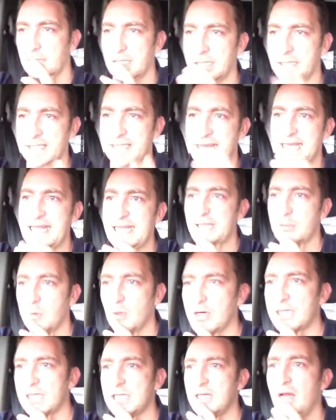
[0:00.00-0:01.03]
sees
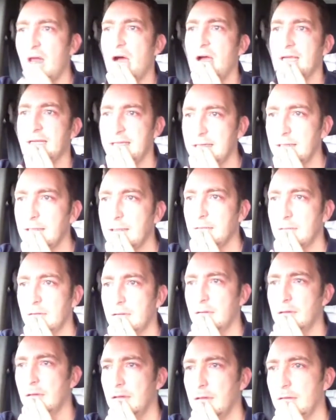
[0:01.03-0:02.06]
what it's like
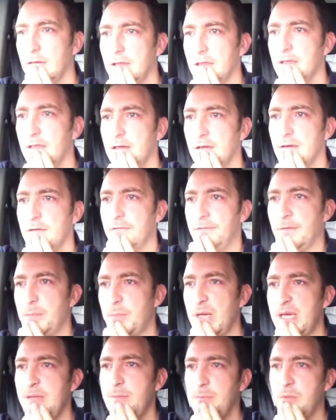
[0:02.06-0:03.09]
for
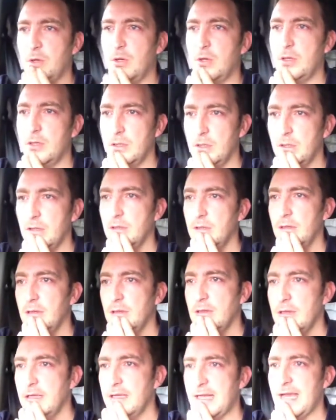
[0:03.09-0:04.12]
people
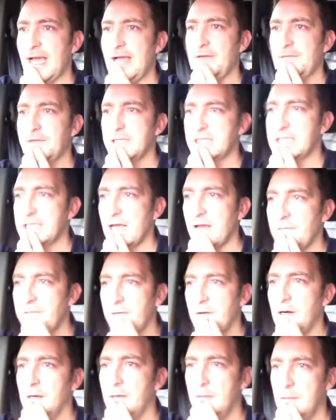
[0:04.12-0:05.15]
that have to
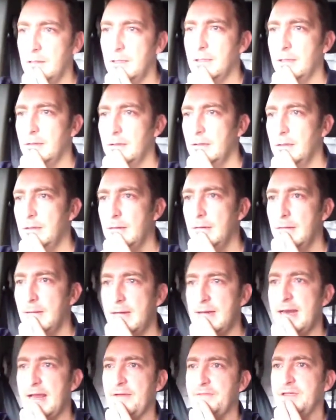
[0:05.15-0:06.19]
suffer.
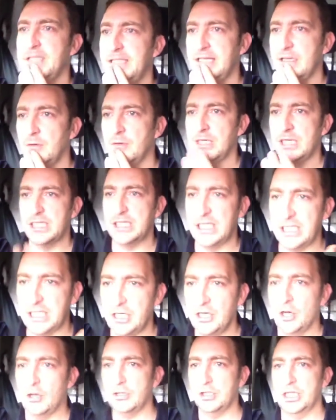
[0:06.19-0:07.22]
Have to deal with this. It's
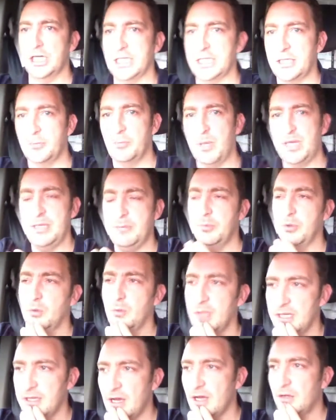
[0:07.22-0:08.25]
not just the people
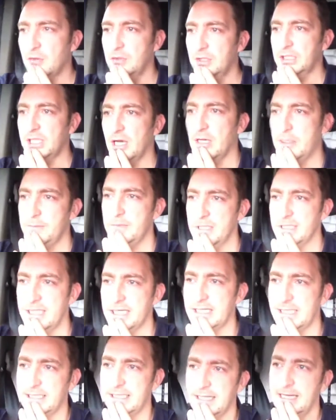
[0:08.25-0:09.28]
with Alzheimer's,
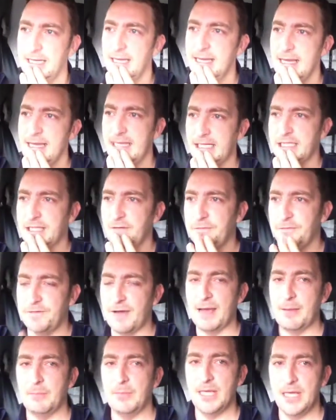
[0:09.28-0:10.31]
it's the
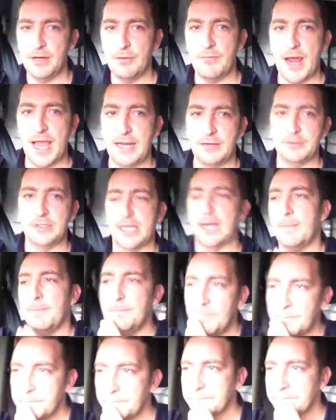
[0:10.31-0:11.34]
family around
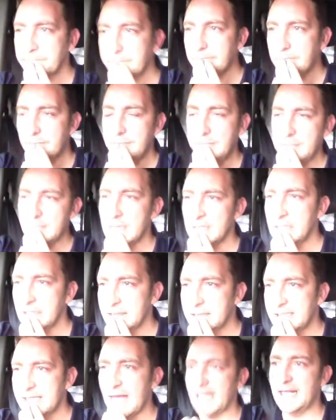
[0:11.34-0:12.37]
them.
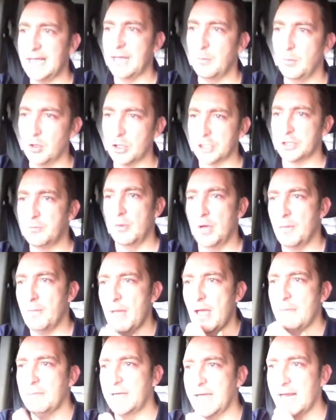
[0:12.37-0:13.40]
Sat there watching my
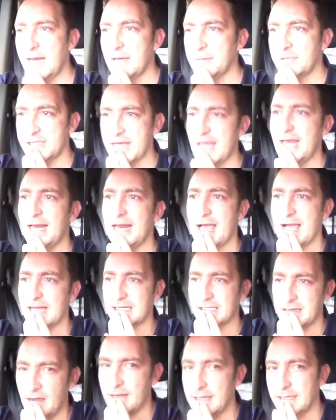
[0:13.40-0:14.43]
mum get upset
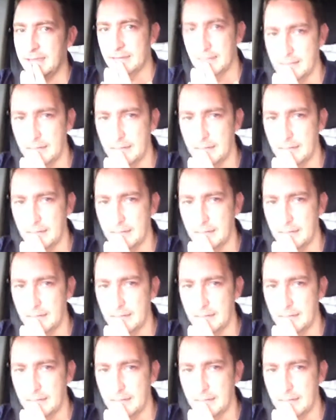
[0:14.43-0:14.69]
last night